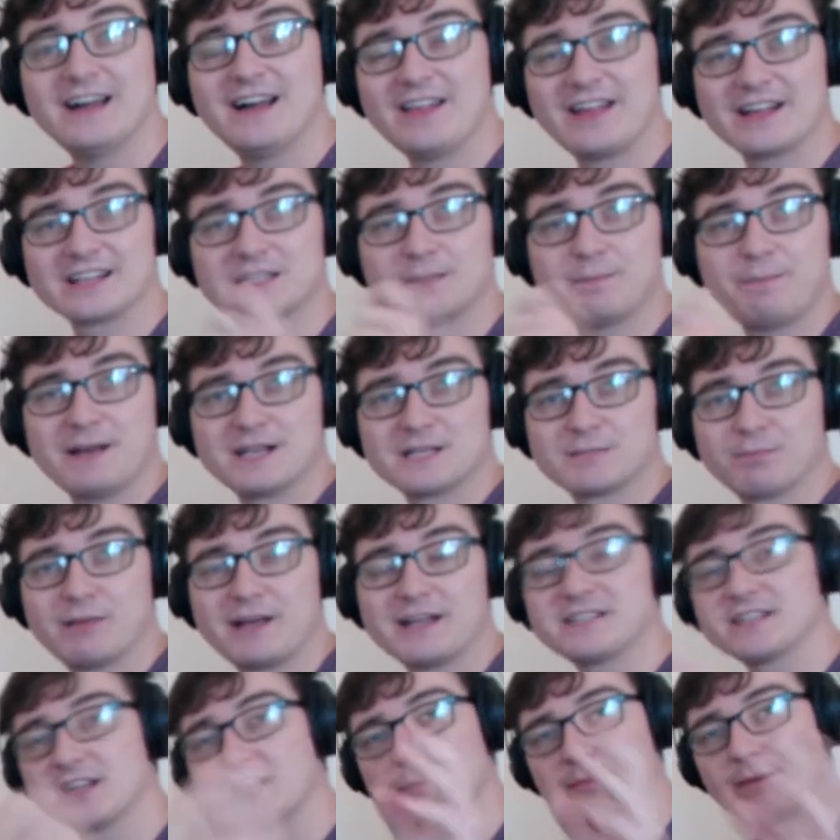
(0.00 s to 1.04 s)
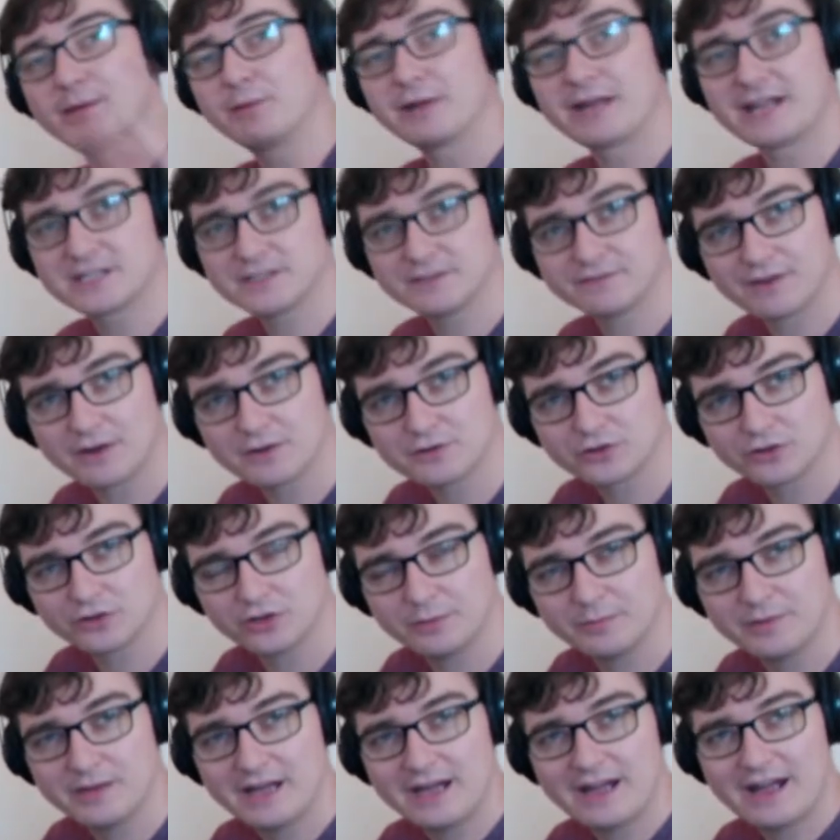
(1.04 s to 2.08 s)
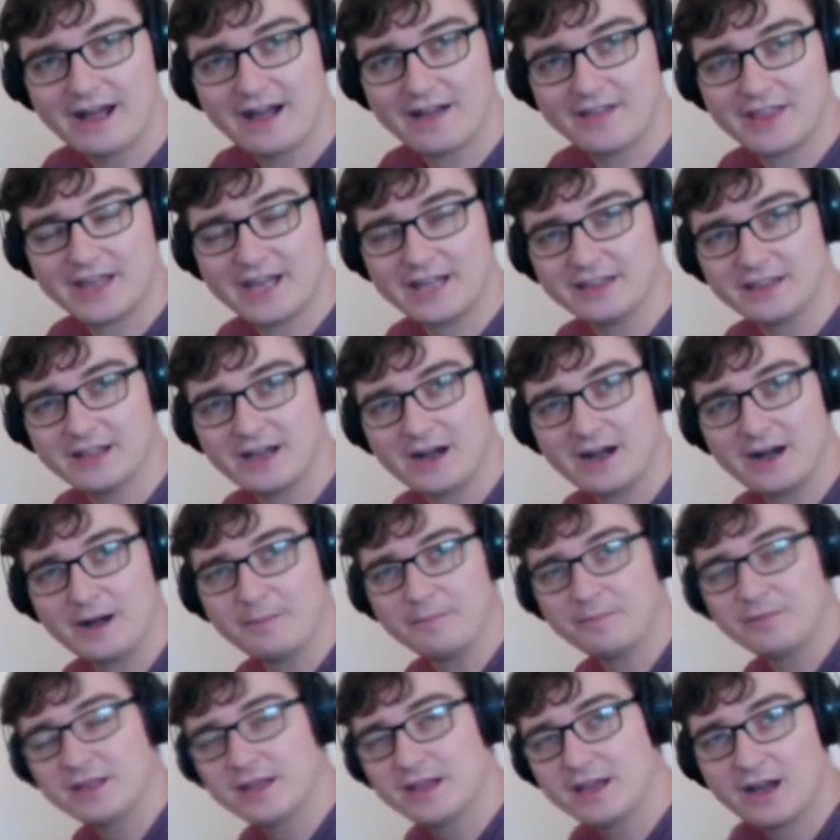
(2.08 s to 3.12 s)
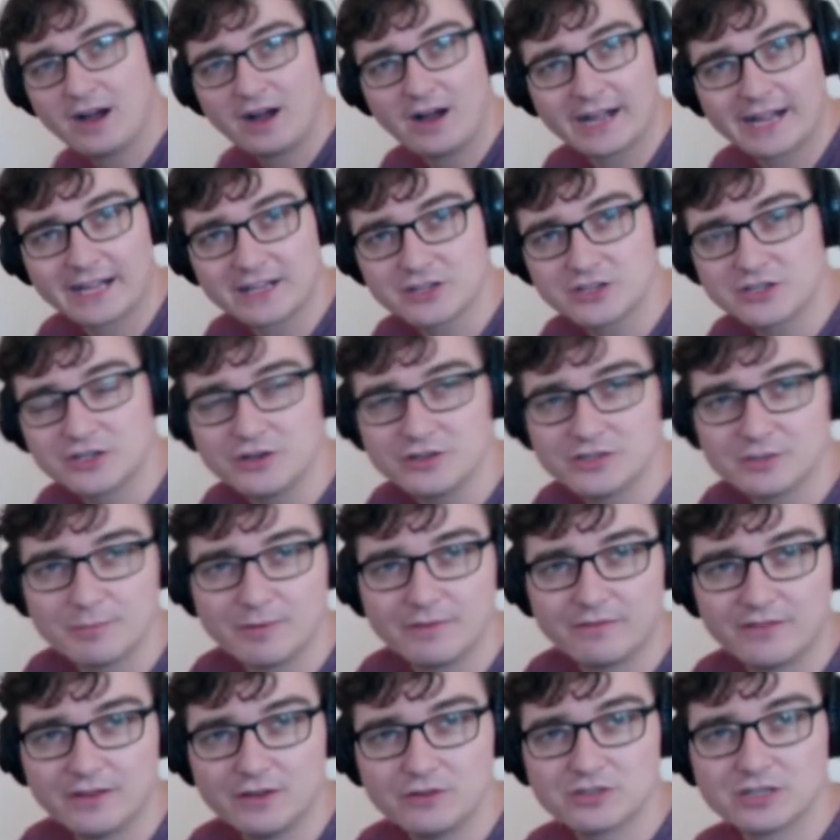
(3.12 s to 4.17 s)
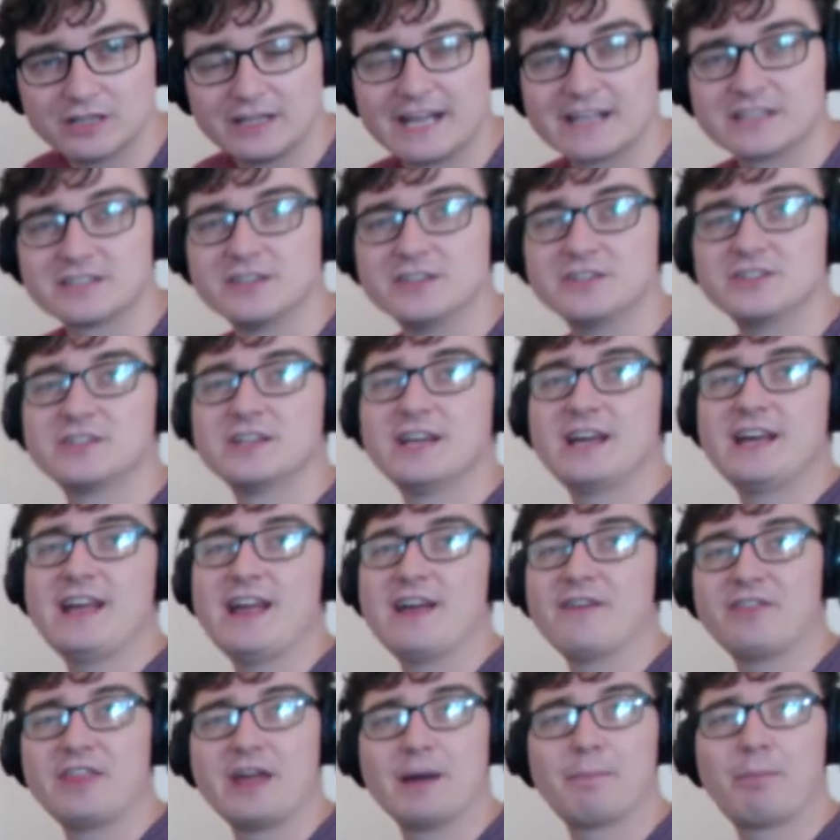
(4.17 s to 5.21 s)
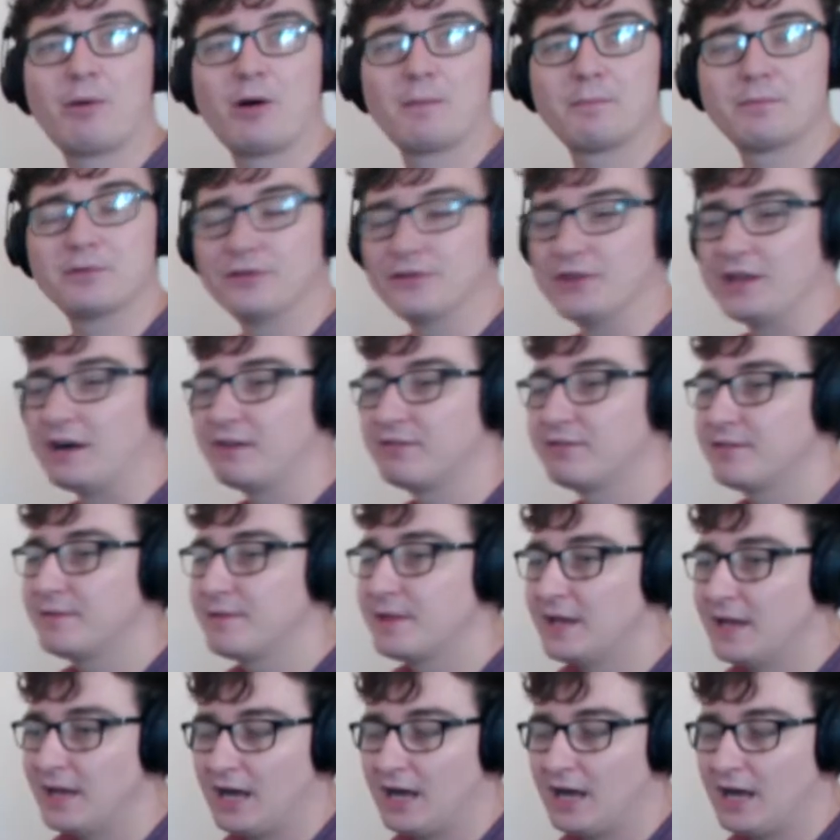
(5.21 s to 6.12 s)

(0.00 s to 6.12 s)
That's the best place other people get to vote on them, and then um, I get to choose them in future lessons if they're popular enough.